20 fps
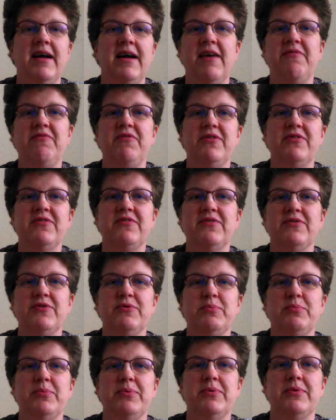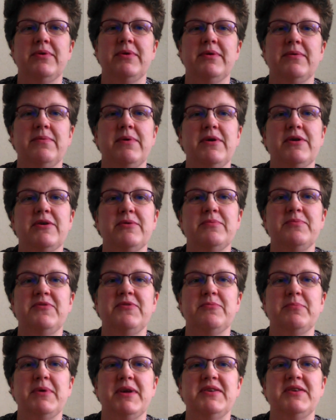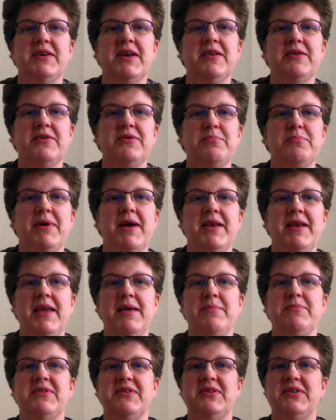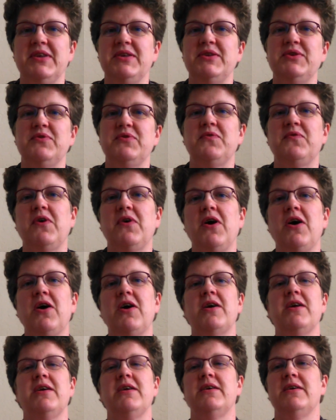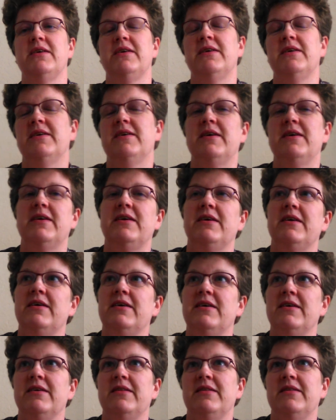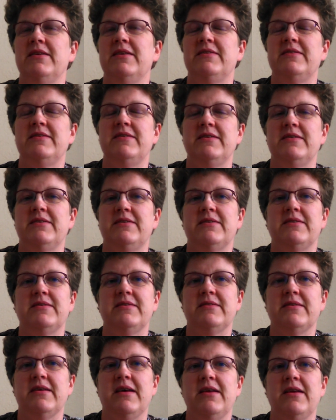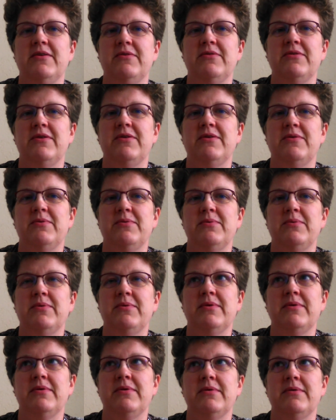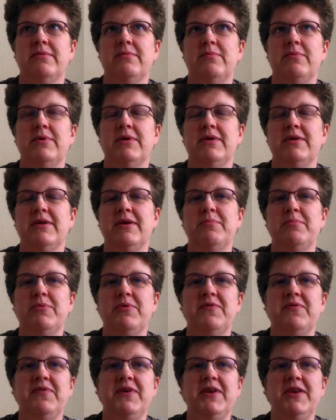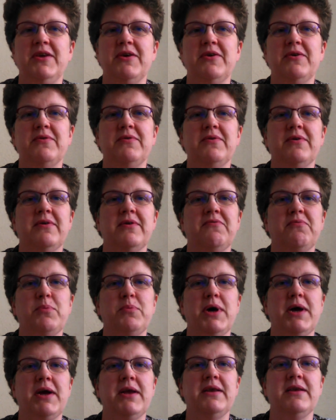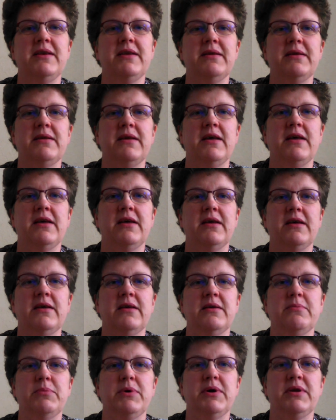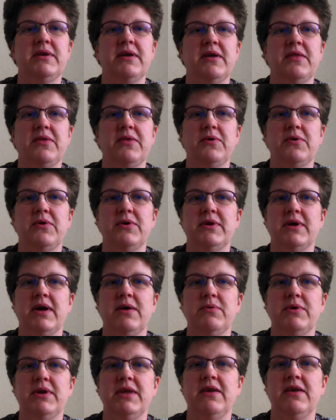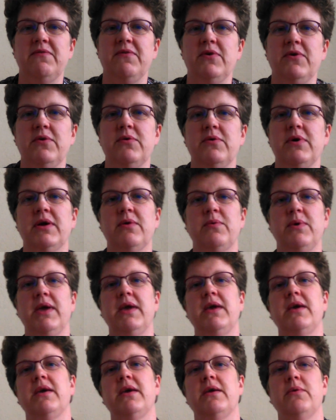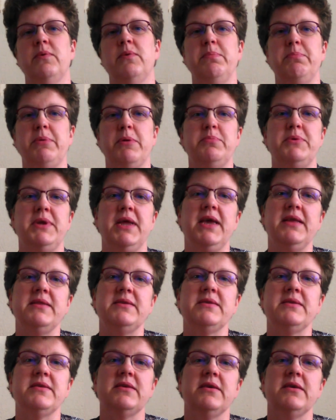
Hi flosstube, welcome to my channel. My name is Stitch Too Far and this is, I don't know what number video of mine, but I thought I would give you a quick whip update